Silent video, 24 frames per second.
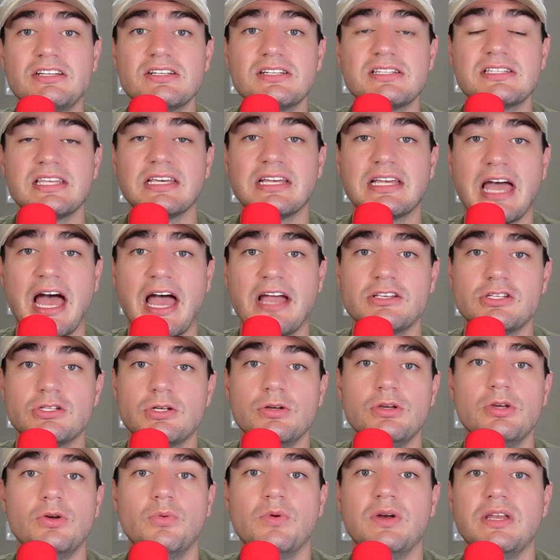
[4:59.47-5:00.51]
just the guys who
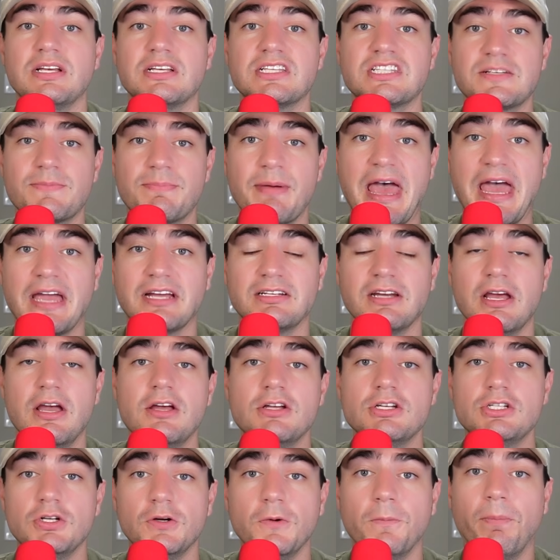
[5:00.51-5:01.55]
you would expect
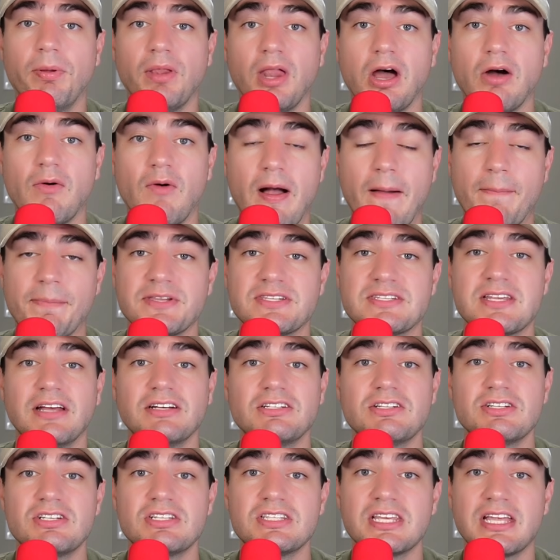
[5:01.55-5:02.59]
to blow up. It's not
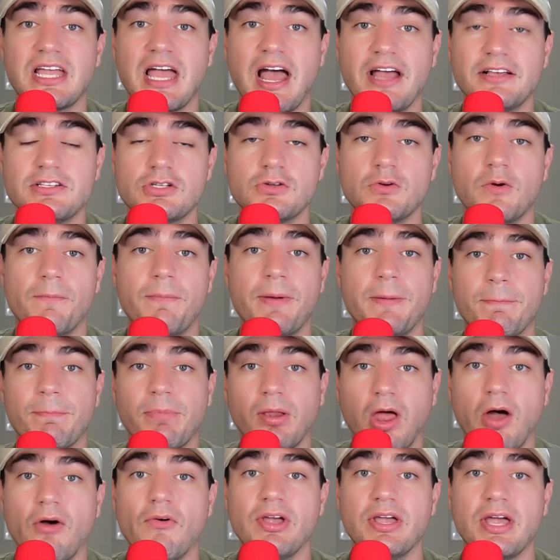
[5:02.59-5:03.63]
just the guys who have
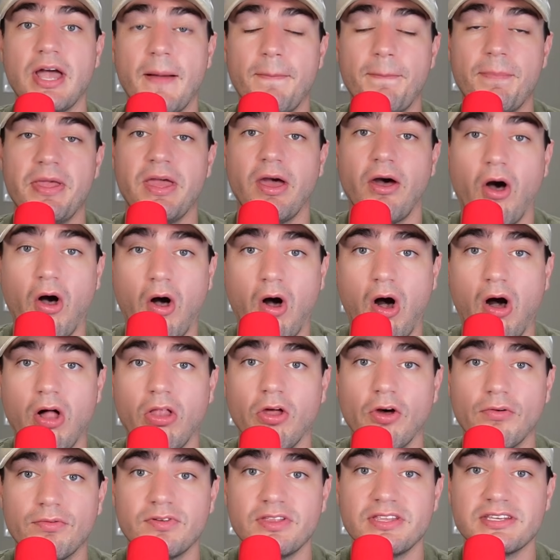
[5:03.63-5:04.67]
blowing up all
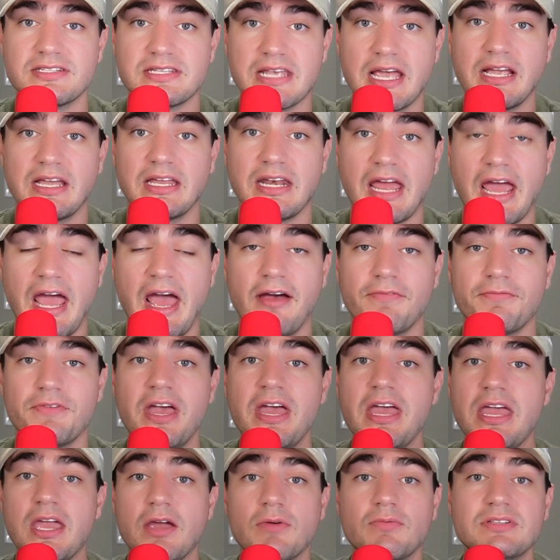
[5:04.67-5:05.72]
over the second half.
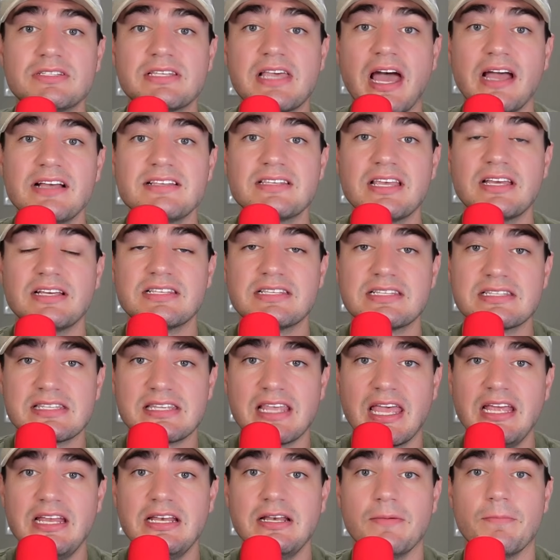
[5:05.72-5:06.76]
It was guys like
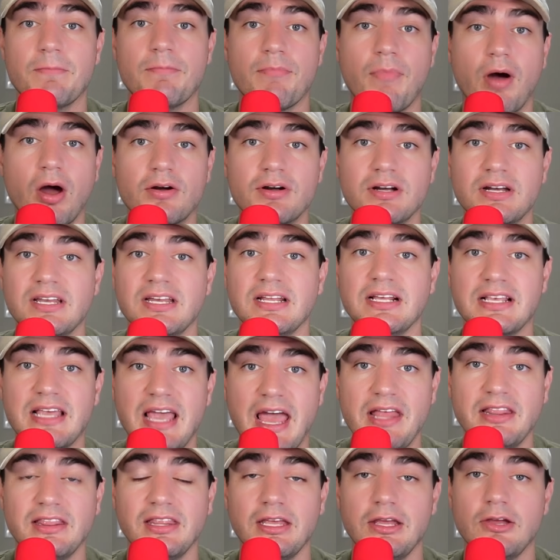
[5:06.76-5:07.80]
Slayton, Martin, and
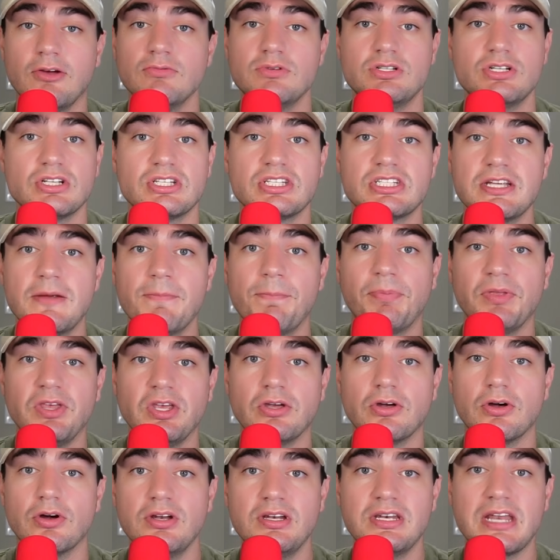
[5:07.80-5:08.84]
Kenley who just simply
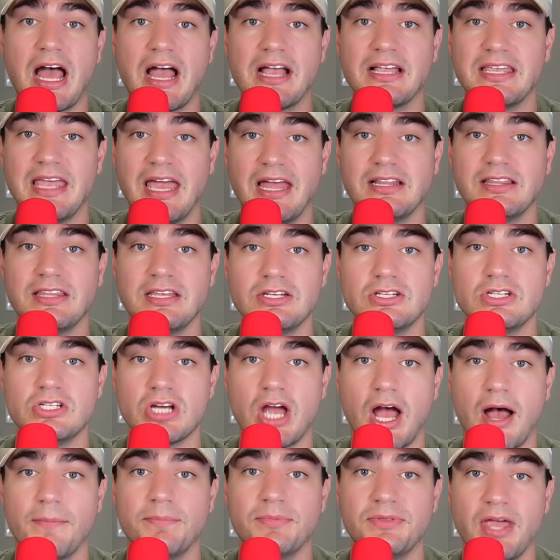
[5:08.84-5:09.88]
could not get the
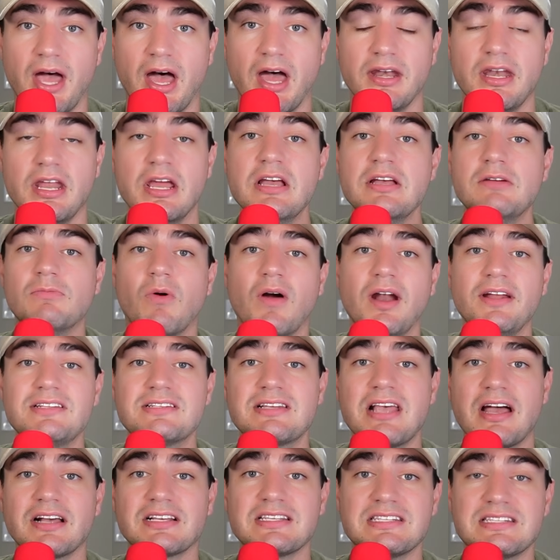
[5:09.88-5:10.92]
job done. Red
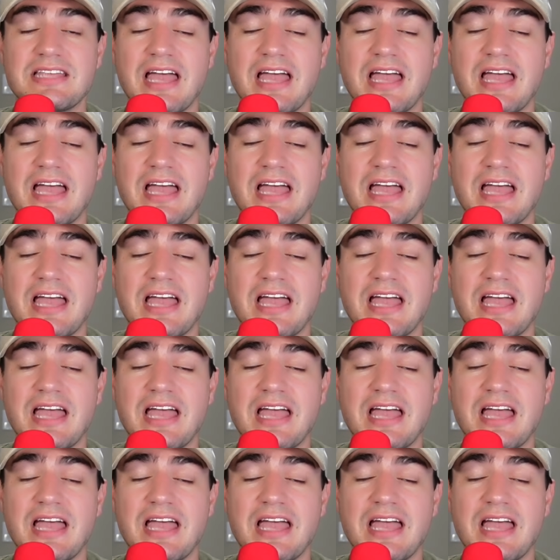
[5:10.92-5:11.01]
Sox